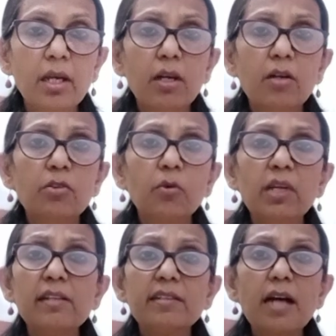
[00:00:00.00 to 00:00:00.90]
So
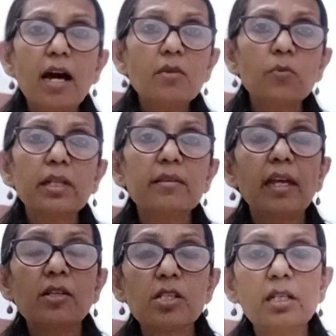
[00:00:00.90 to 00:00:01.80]
we'll start with
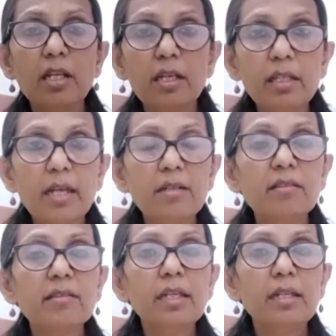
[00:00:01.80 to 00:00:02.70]
section A, that
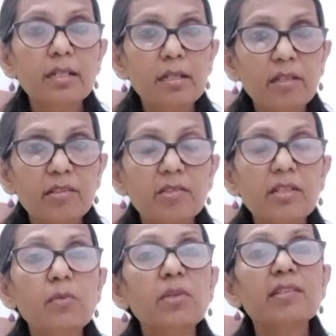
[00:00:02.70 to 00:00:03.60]
is Indian history,
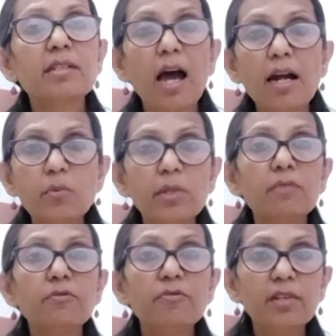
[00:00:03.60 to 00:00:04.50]
and we start with the
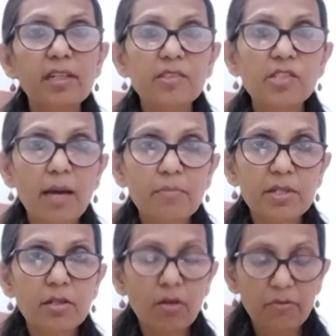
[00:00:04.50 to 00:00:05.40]
first
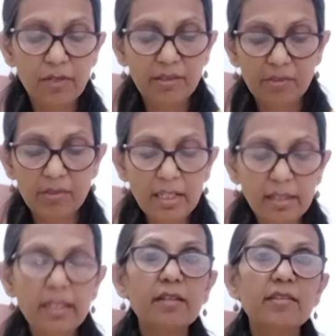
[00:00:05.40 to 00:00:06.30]
chapter of history, and
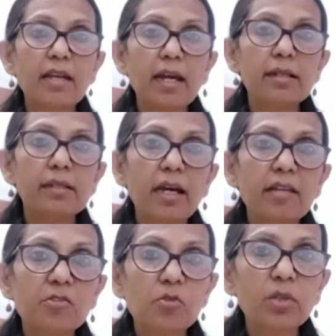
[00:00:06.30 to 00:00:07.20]
that's titled
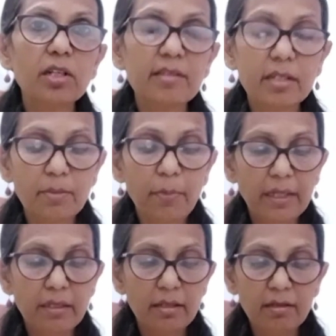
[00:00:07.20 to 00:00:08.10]
as Towards
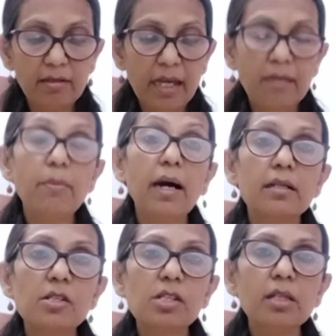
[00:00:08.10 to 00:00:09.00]
Independence and
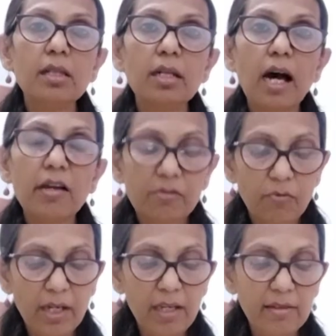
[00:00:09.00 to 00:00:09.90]
Partition, the Last
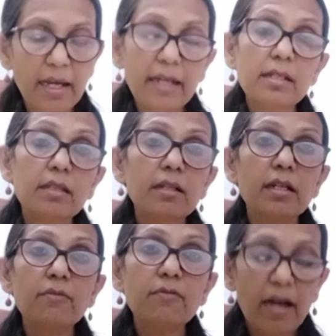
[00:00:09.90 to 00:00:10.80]
Phase,
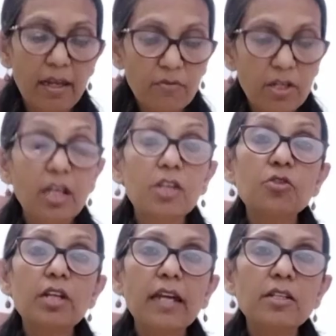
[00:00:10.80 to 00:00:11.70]
1935
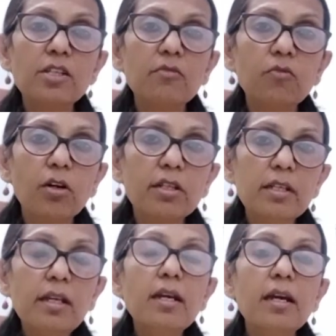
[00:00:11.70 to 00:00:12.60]
to
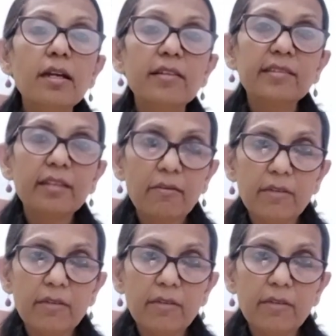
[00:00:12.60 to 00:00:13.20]
1947.